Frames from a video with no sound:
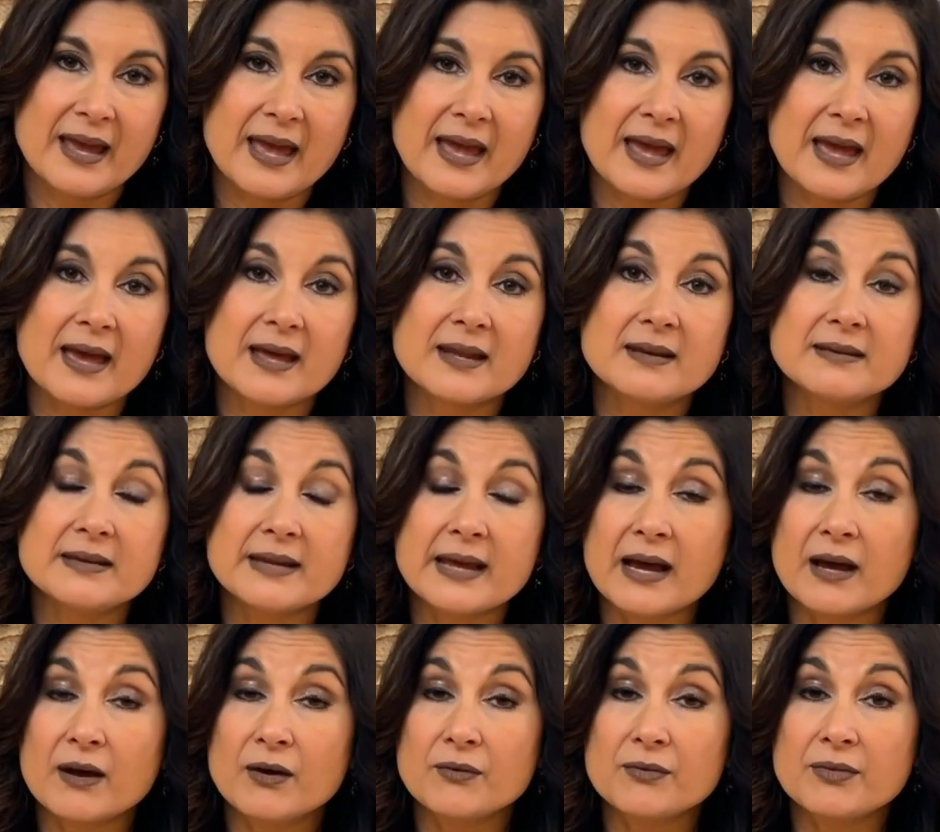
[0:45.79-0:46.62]
and
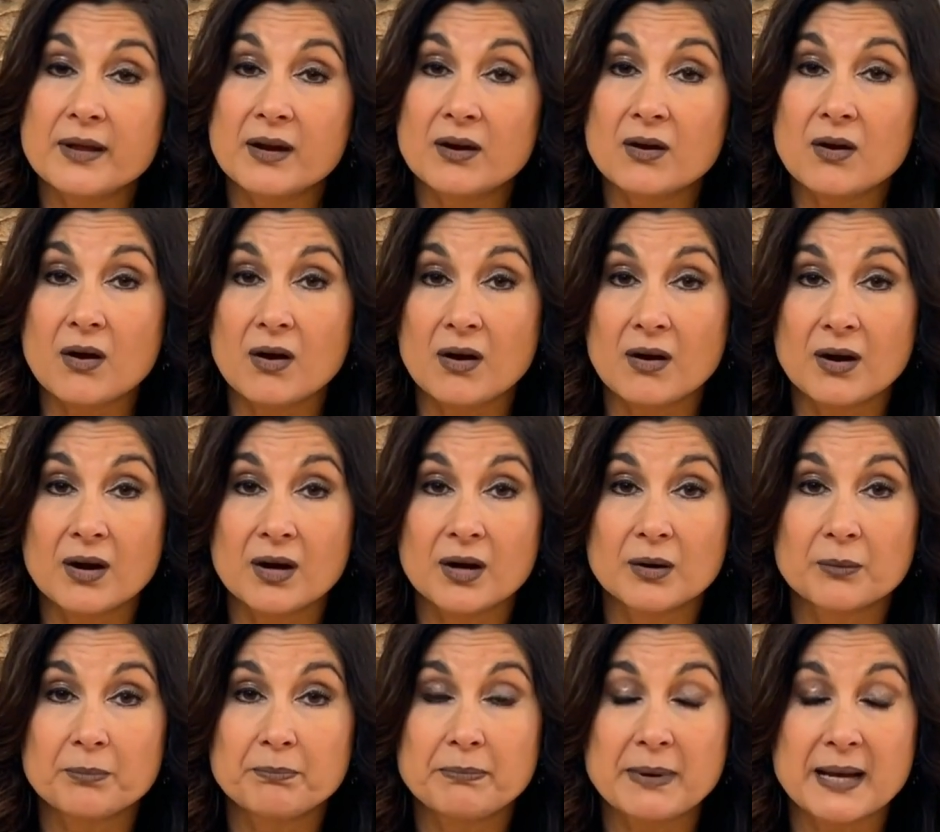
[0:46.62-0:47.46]
now there
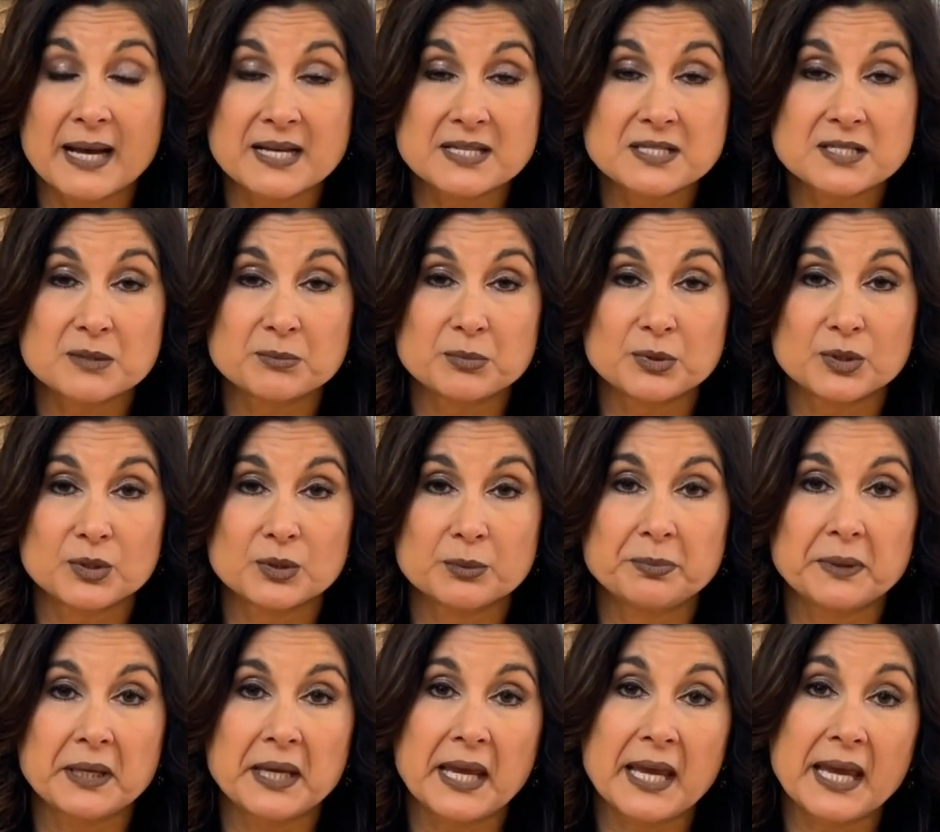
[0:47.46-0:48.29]
are
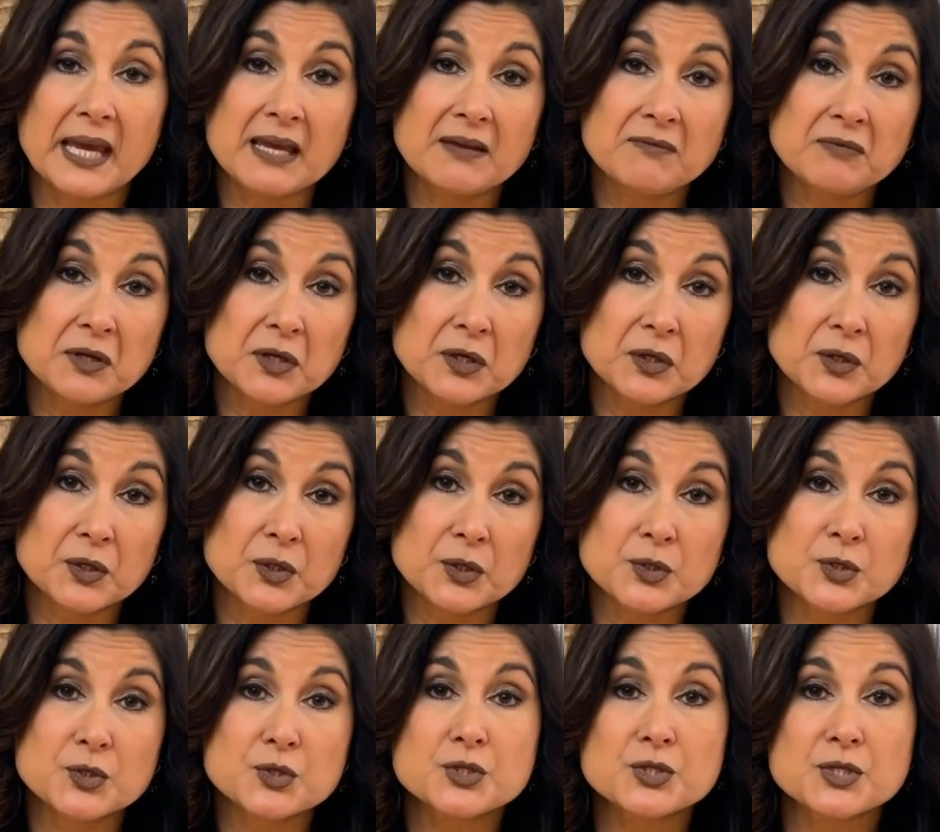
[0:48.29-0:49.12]
possible
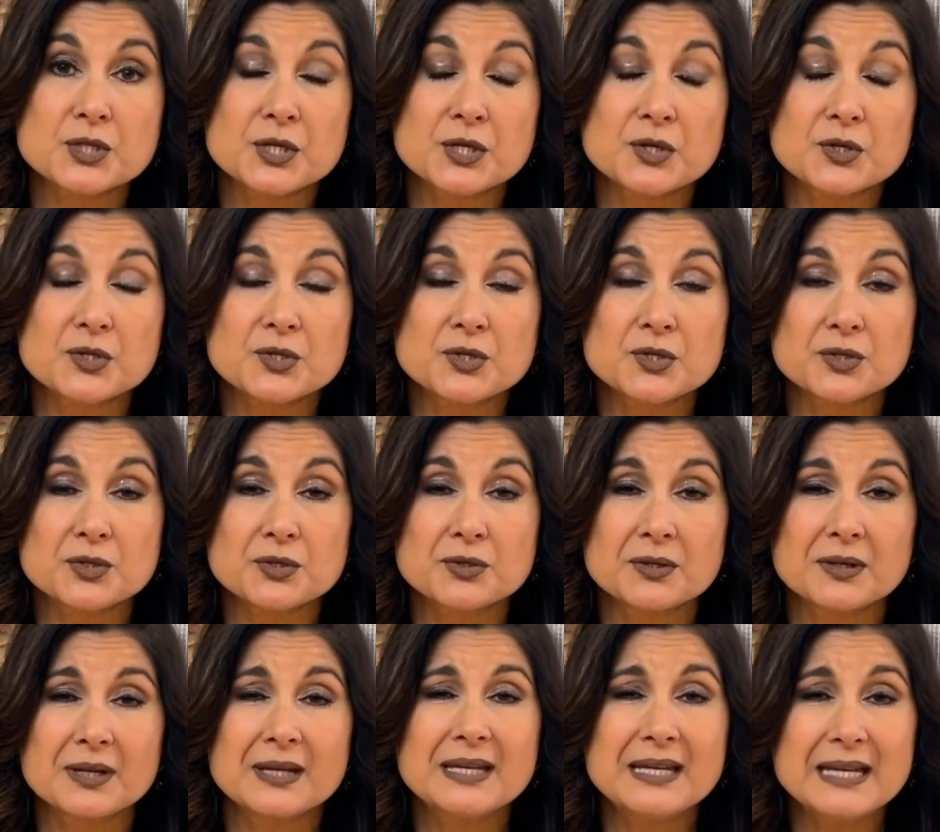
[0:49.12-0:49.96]
behaviors, they're
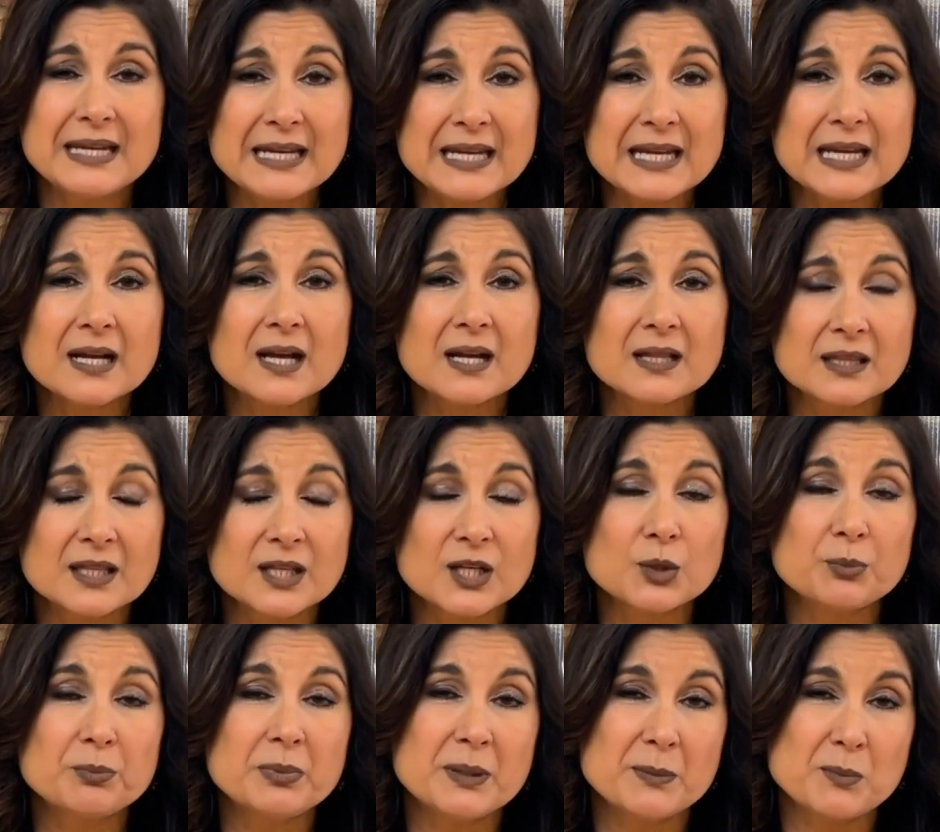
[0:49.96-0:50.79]
needing a
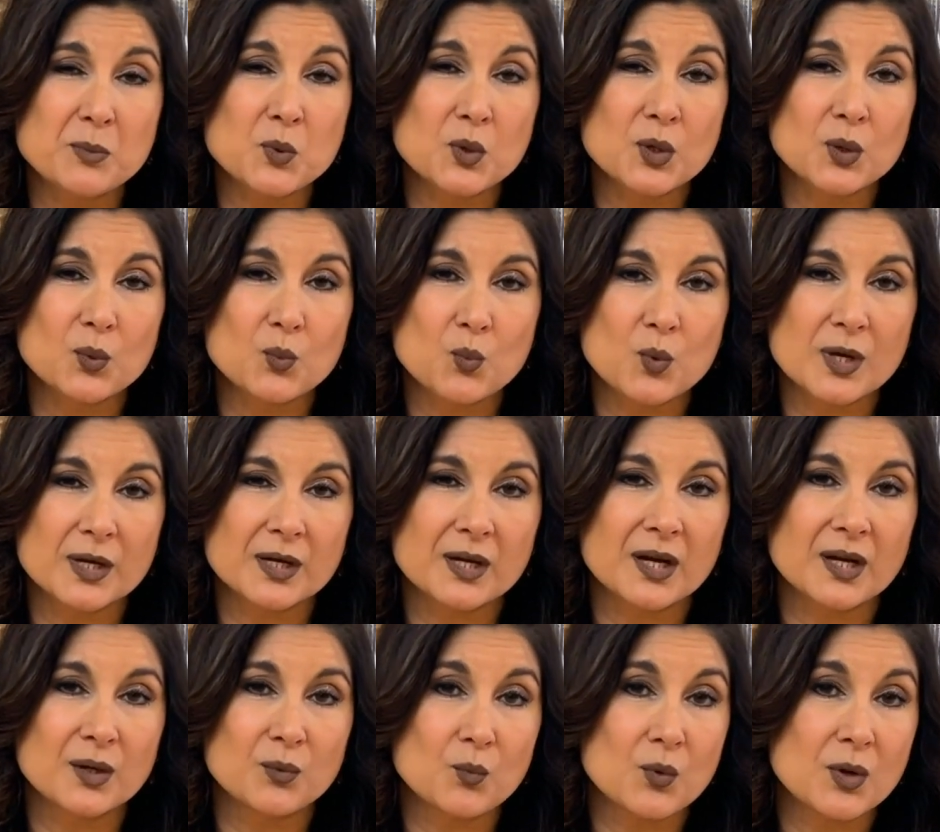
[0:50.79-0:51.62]
little bit more one
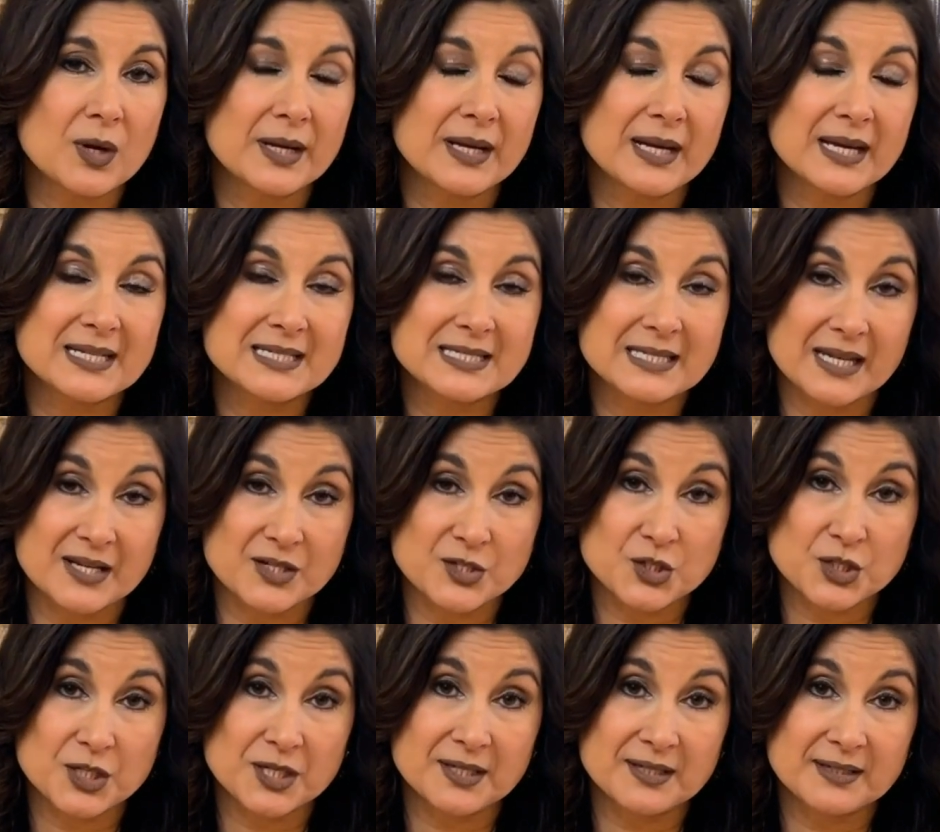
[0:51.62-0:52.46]
on one
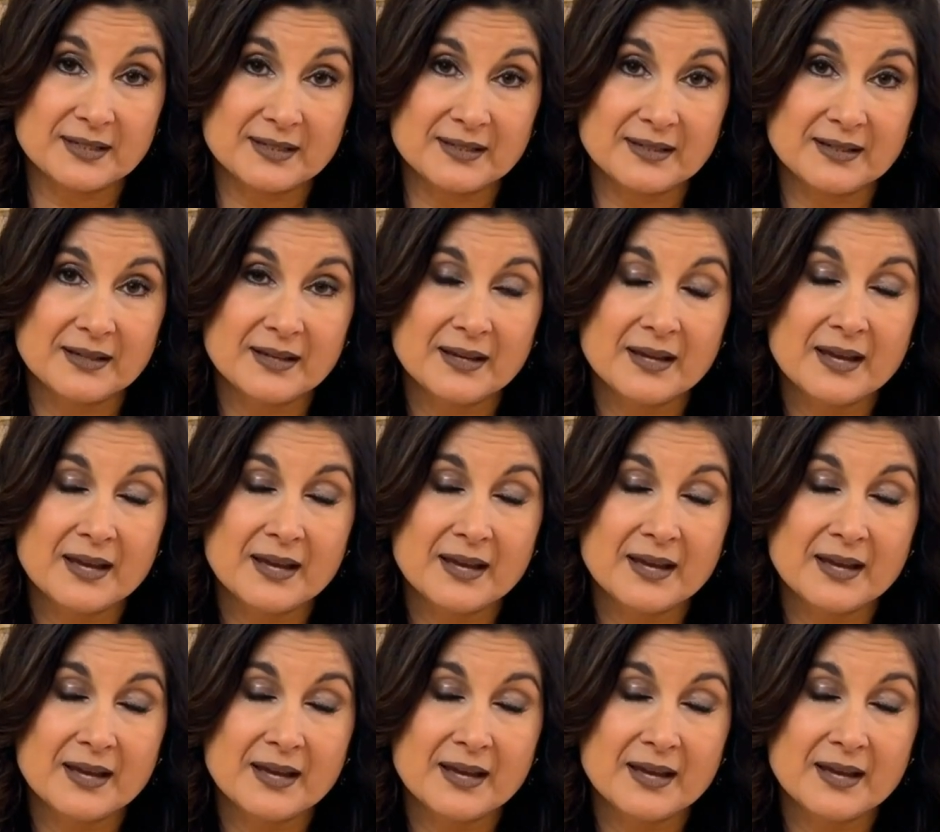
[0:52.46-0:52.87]
attention.